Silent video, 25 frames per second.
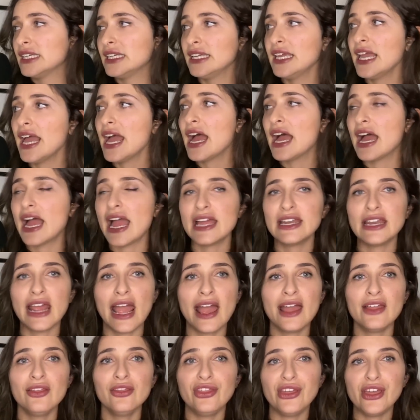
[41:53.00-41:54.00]
Yeah,
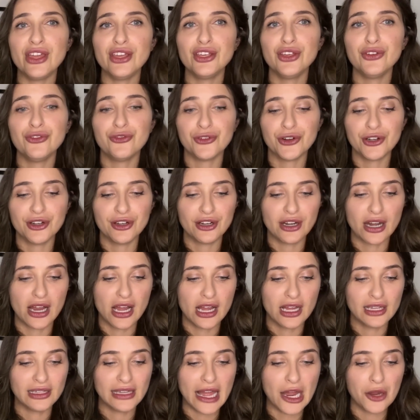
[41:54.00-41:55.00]
and thank you for
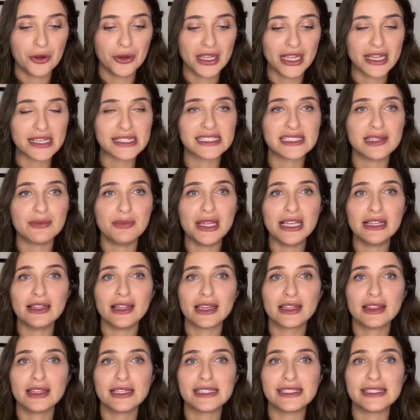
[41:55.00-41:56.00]
allowing us to be
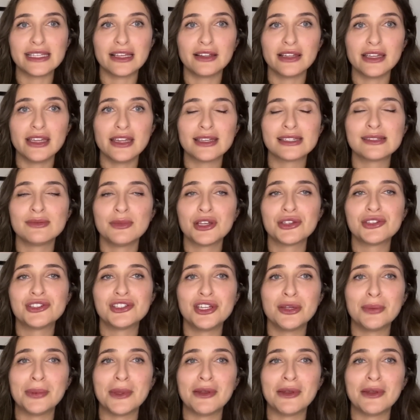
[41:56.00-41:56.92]
like the silliest, most stupid